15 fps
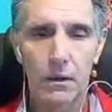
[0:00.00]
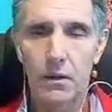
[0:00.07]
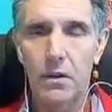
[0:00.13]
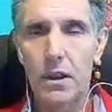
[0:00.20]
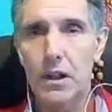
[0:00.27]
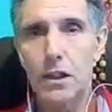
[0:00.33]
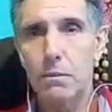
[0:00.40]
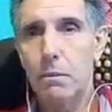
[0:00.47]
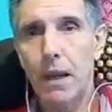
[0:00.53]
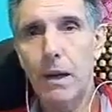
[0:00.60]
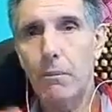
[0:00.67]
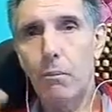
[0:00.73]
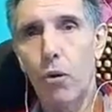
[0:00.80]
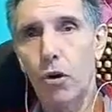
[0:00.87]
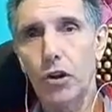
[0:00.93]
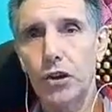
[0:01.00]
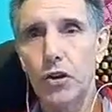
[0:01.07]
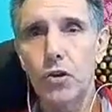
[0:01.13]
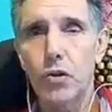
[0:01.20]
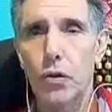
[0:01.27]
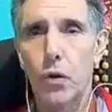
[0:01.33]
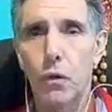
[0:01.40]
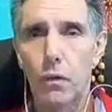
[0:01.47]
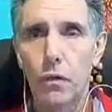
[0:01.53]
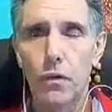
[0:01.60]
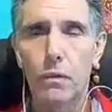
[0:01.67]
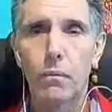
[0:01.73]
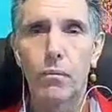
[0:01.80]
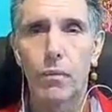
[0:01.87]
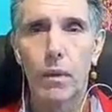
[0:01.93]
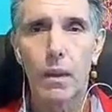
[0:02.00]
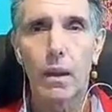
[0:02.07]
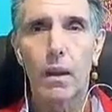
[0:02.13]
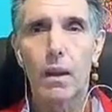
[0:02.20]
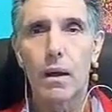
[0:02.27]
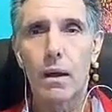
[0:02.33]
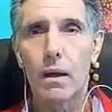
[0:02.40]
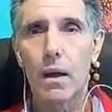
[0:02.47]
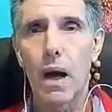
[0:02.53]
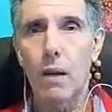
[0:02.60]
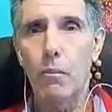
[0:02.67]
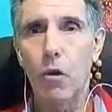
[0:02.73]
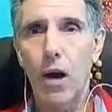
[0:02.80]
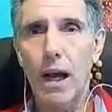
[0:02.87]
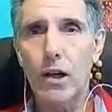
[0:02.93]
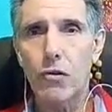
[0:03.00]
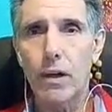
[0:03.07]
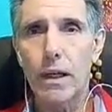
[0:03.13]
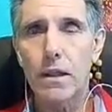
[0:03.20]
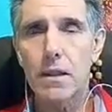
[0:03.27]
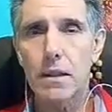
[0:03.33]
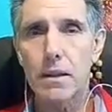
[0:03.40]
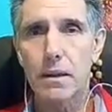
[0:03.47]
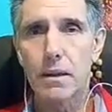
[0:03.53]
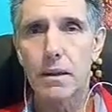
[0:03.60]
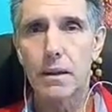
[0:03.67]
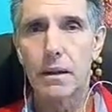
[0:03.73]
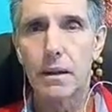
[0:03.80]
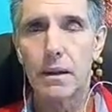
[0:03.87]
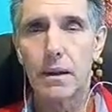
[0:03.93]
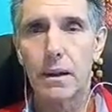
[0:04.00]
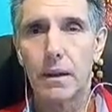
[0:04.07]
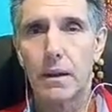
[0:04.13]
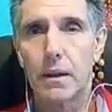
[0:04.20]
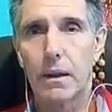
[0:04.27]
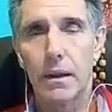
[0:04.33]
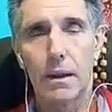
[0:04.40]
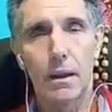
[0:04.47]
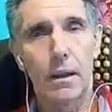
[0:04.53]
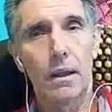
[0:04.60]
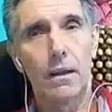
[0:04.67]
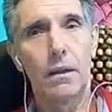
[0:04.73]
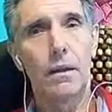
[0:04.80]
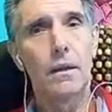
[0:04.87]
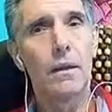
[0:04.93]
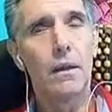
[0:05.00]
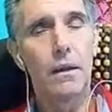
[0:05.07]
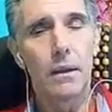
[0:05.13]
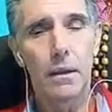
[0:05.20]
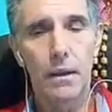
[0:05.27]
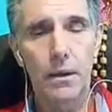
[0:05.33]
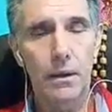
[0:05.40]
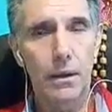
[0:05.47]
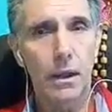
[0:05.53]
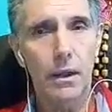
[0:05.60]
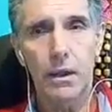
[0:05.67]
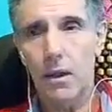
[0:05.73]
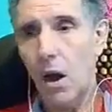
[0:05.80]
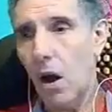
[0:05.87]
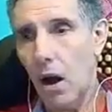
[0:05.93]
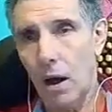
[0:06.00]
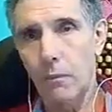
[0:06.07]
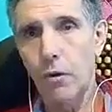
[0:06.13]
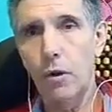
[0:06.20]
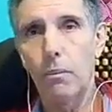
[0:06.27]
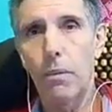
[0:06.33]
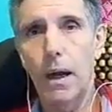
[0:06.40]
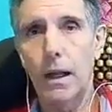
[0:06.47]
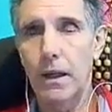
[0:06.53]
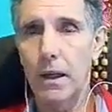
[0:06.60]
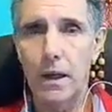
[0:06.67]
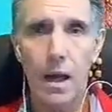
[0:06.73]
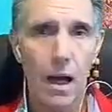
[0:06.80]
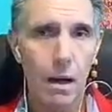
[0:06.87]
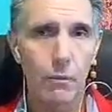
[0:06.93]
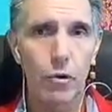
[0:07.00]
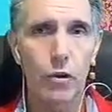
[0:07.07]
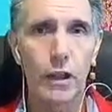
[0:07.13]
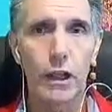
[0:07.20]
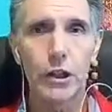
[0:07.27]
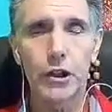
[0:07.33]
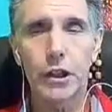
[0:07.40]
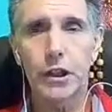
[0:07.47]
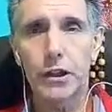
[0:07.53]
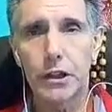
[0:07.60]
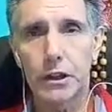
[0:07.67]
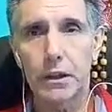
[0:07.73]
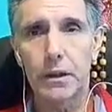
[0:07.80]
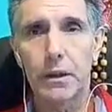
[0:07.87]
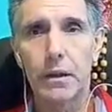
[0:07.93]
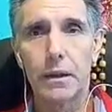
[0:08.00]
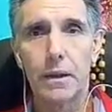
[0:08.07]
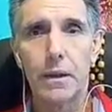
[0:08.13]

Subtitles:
these big portions of carbohydrates that harm your body and harm your digestion.